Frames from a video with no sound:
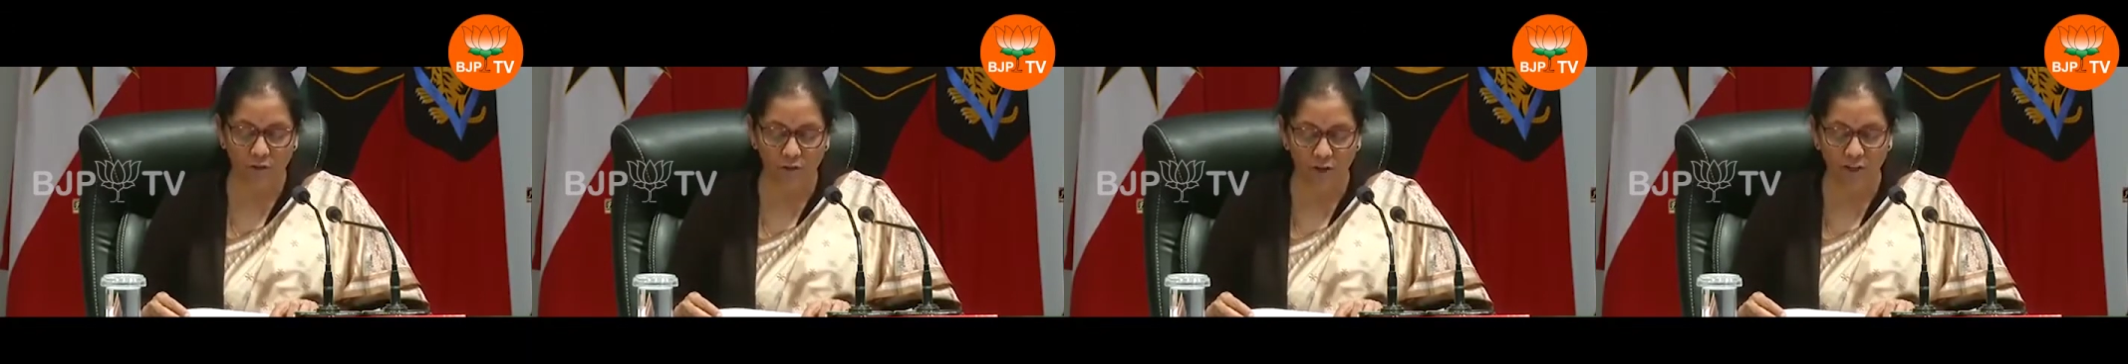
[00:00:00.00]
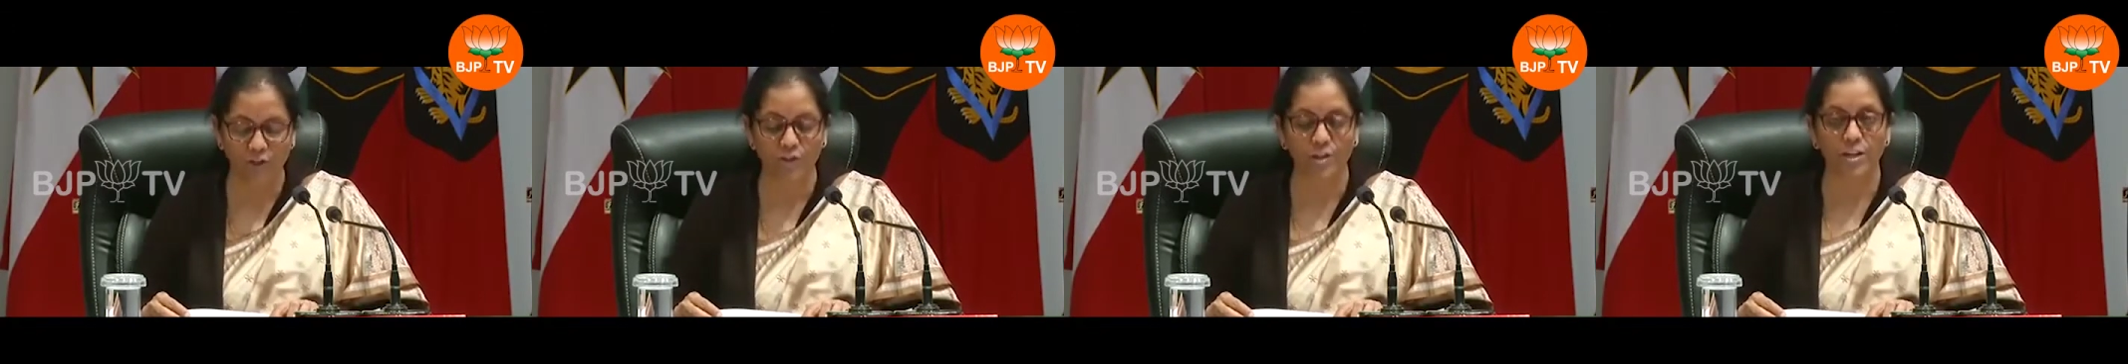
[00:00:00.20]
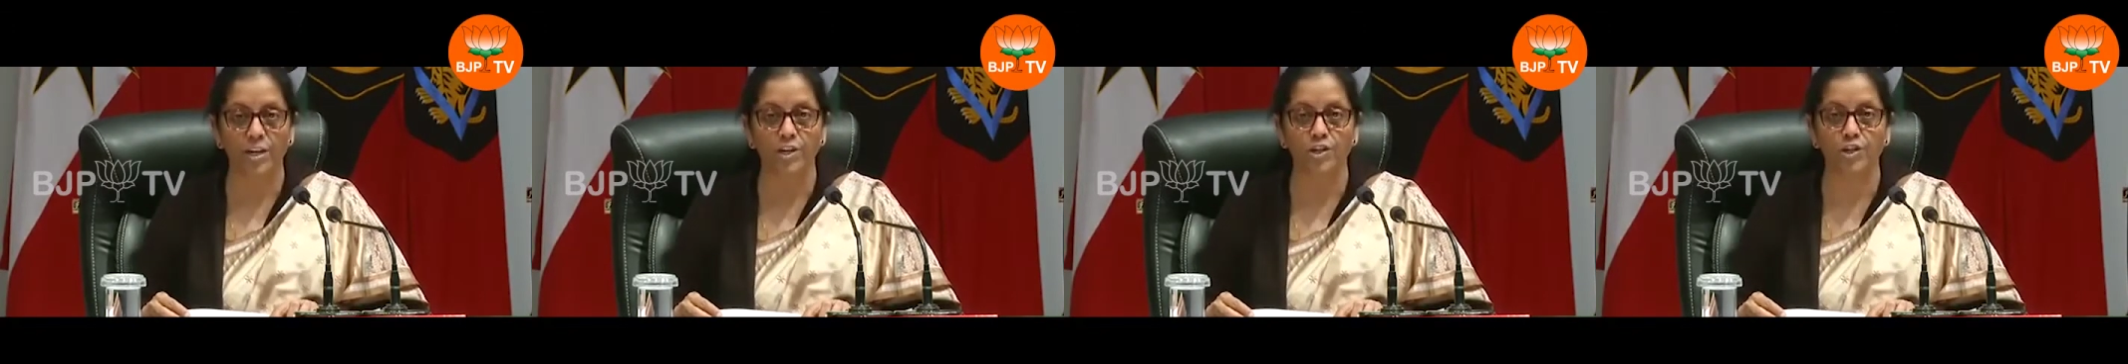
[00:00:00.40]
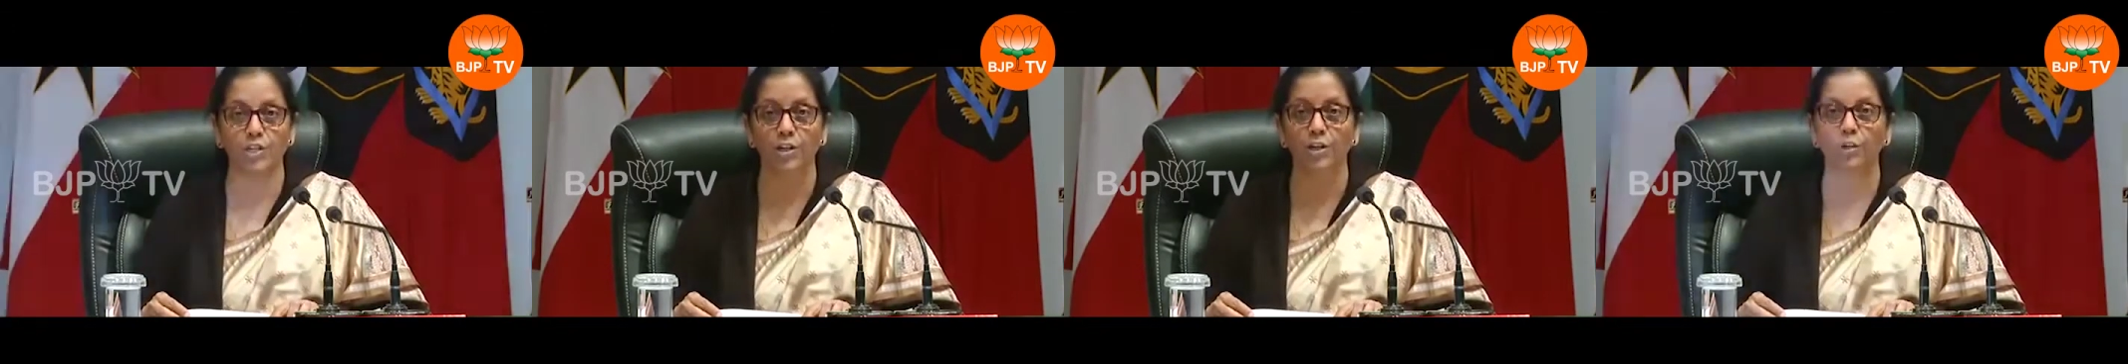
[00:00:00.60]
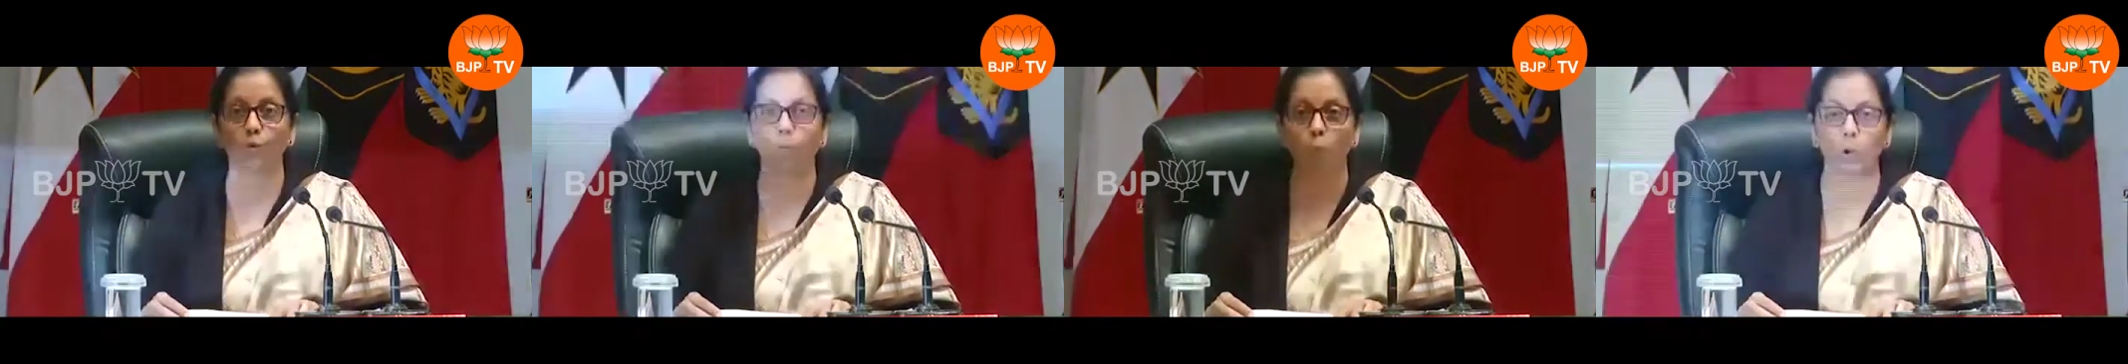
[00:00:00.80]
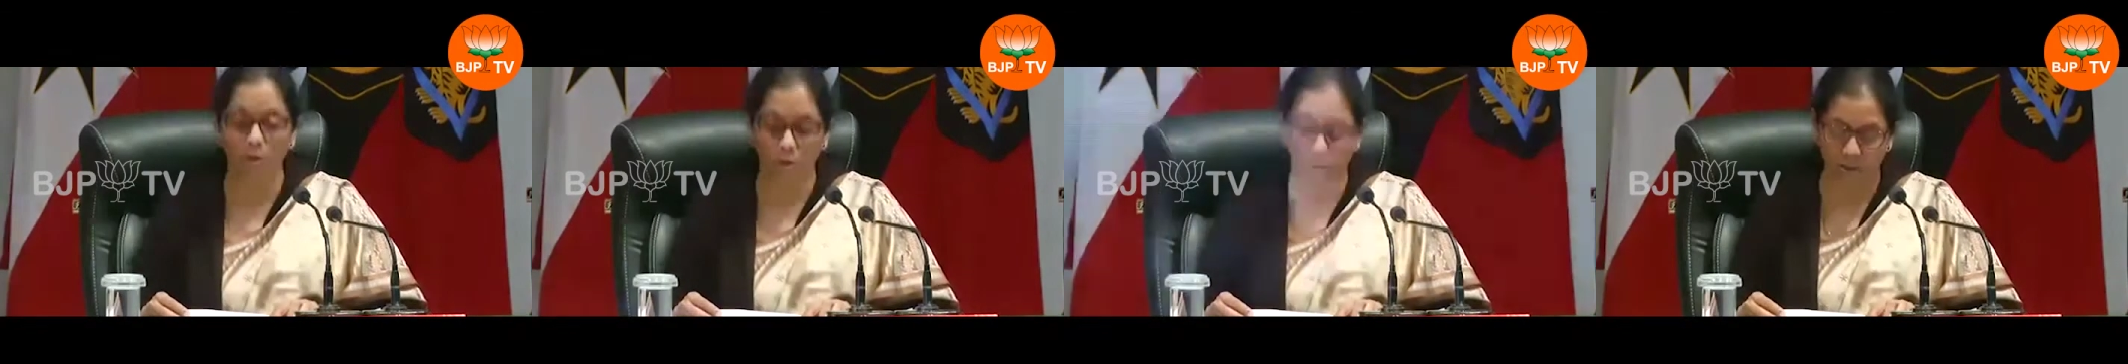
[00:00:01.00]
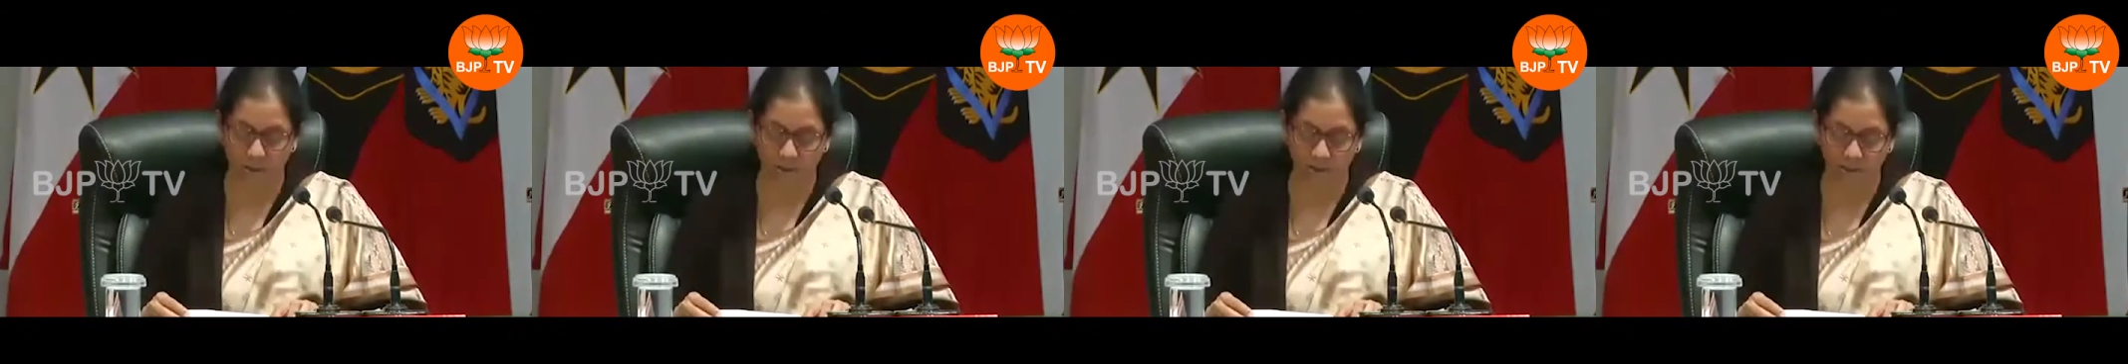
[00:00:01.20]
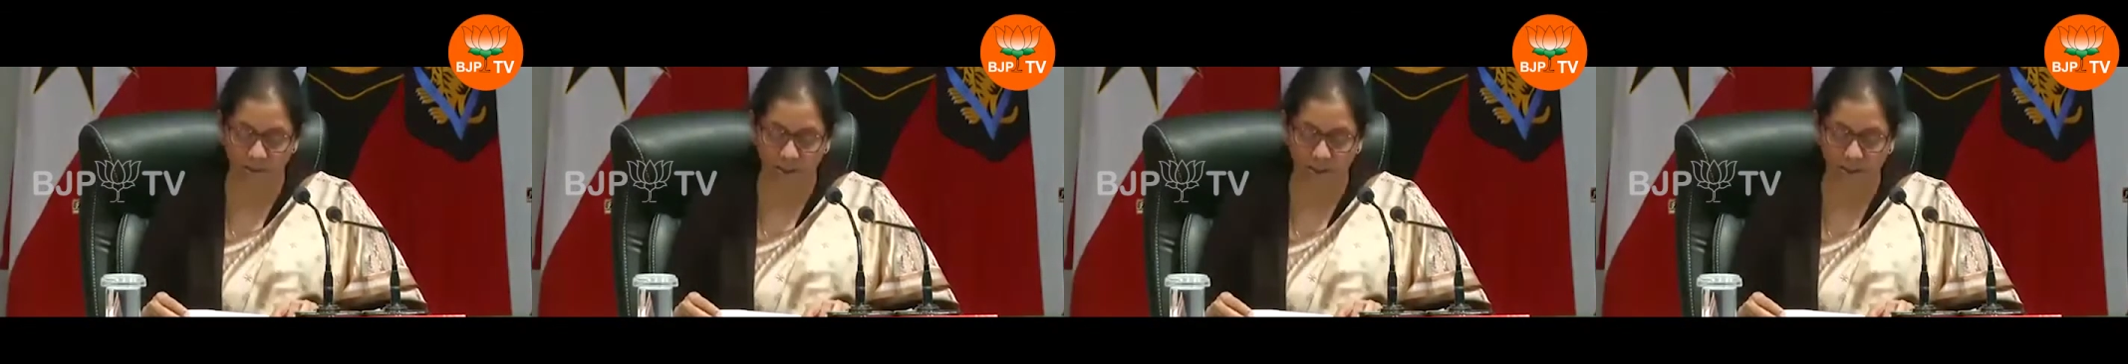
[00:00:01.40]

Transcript: residential quarters